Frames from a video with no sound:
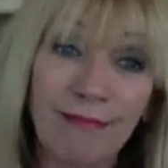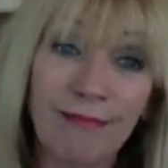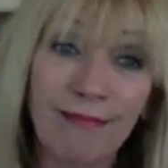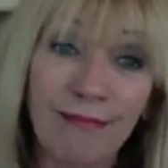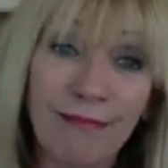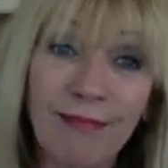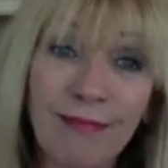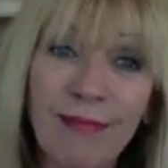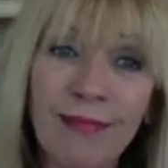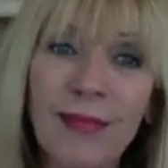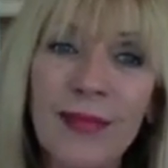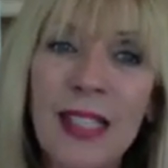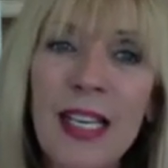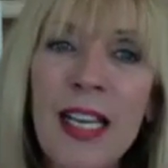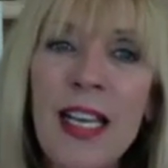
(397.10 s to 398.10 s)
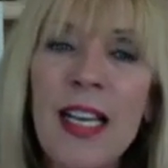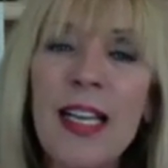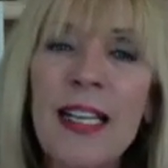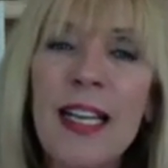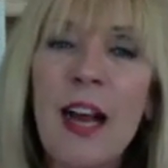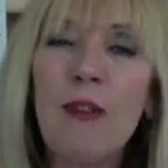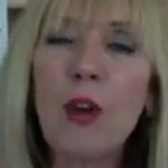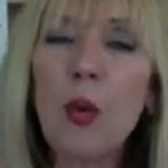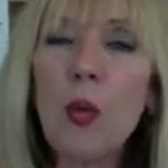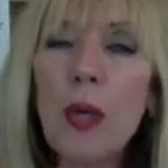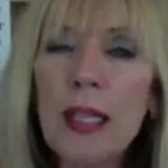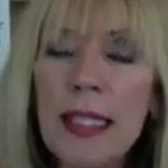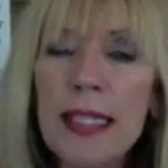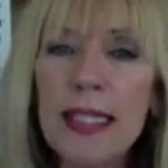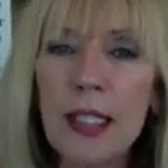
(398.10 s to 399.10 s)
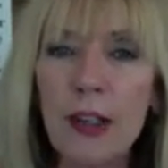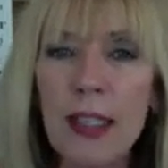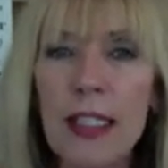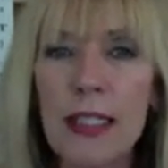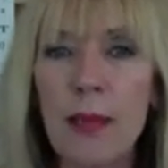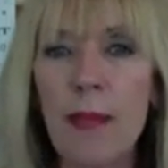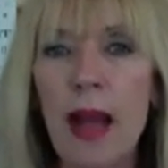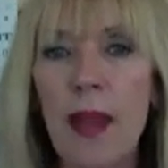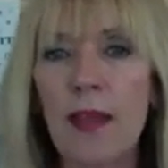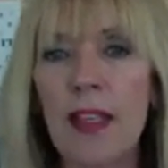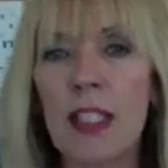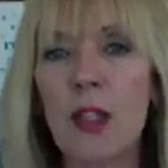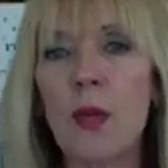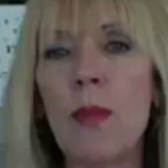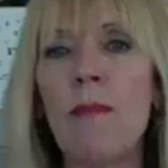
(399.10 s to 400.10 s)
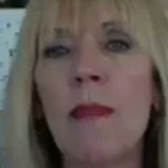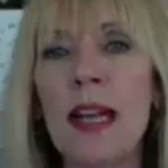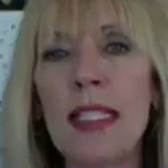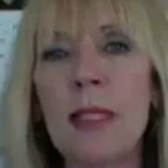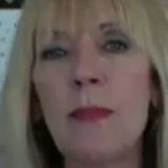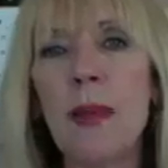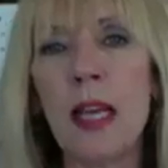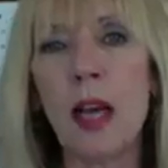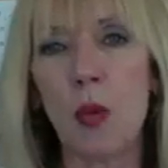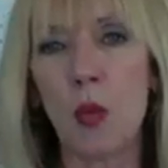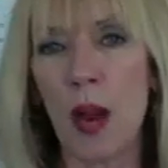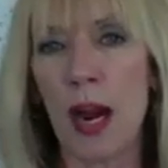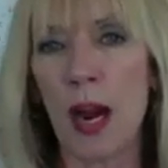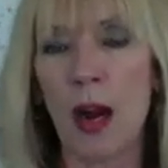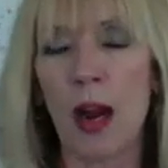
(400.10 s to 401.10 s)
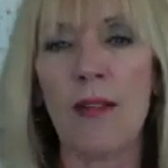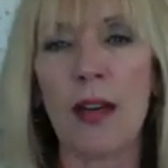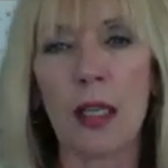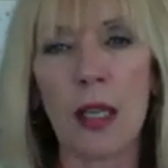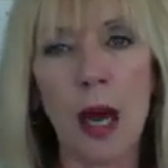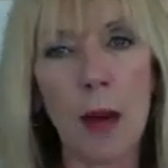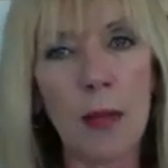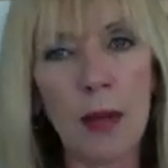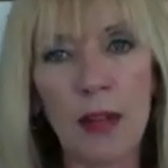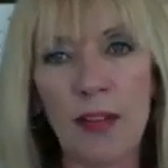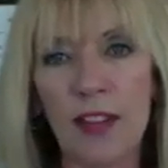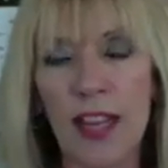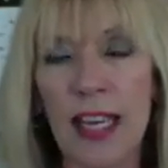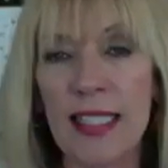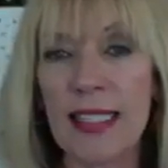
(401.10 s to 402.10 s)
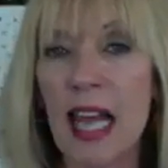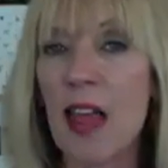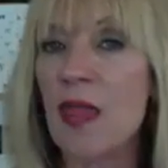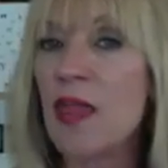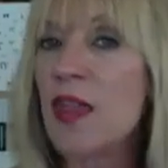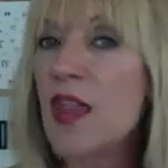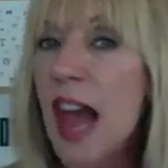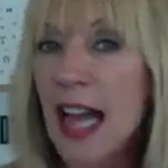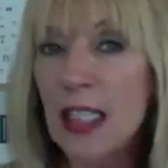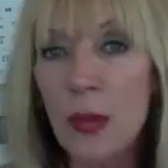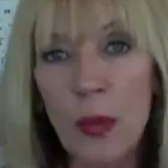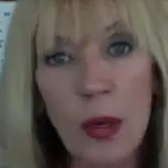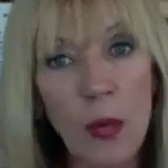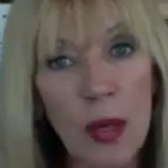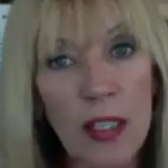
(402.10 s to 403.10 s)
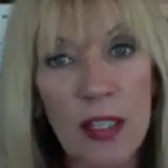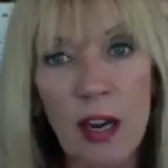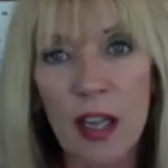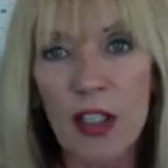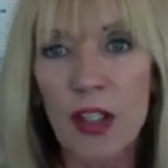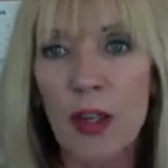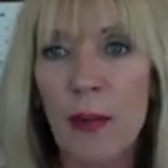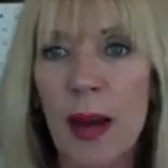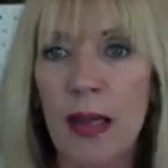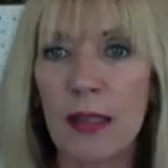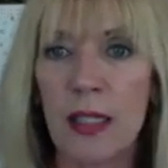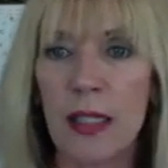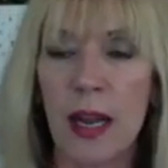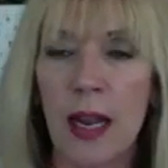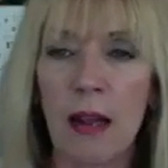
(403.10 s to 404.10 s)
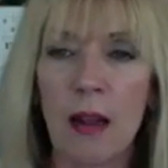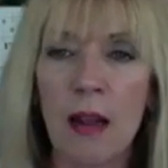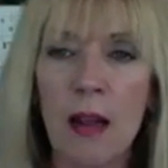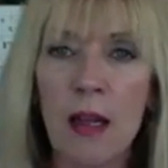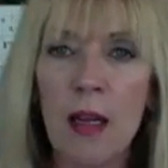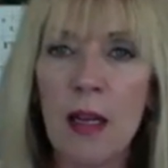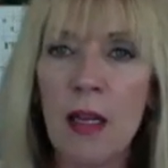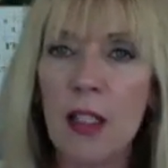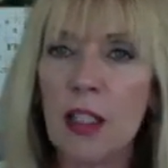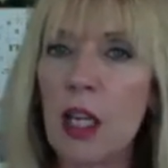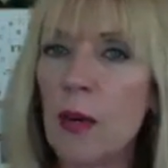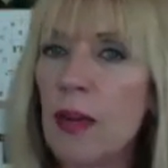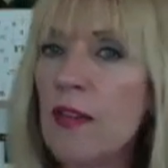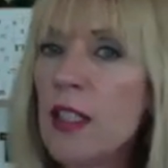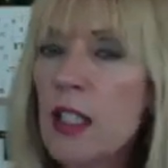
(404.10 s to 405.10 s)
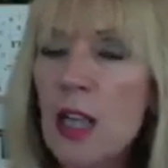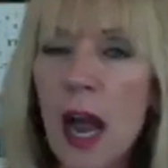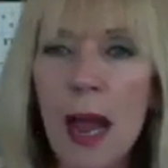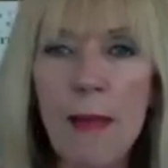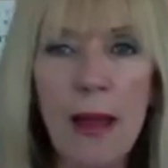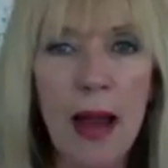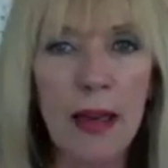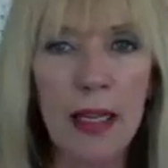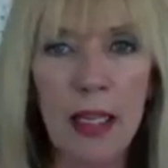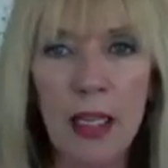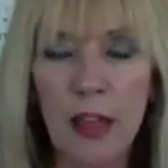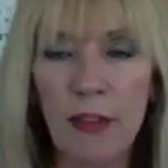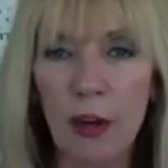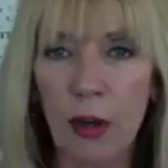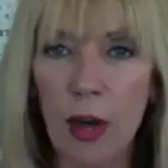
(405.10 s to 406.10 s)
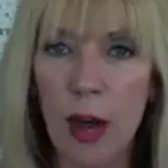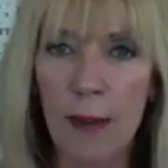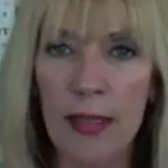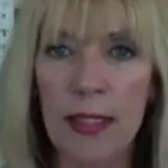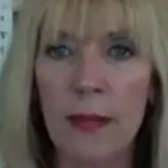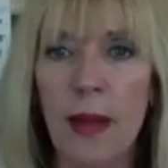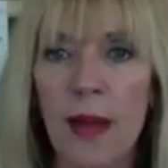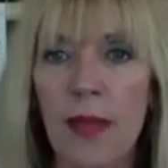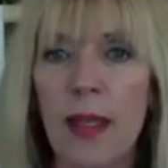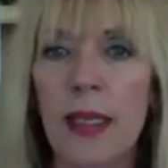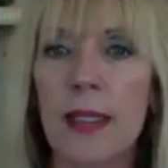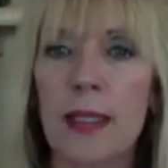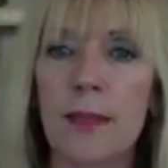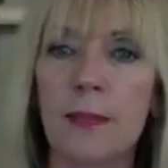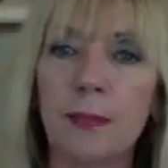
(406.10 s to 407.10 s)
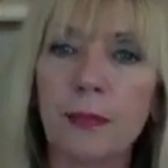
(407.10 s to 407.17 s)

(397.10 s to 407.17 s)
Now, if we're really serious about this, we must be aware of a couple of things, and that's what I want to talk to you about today. So even type out any of your comments about this.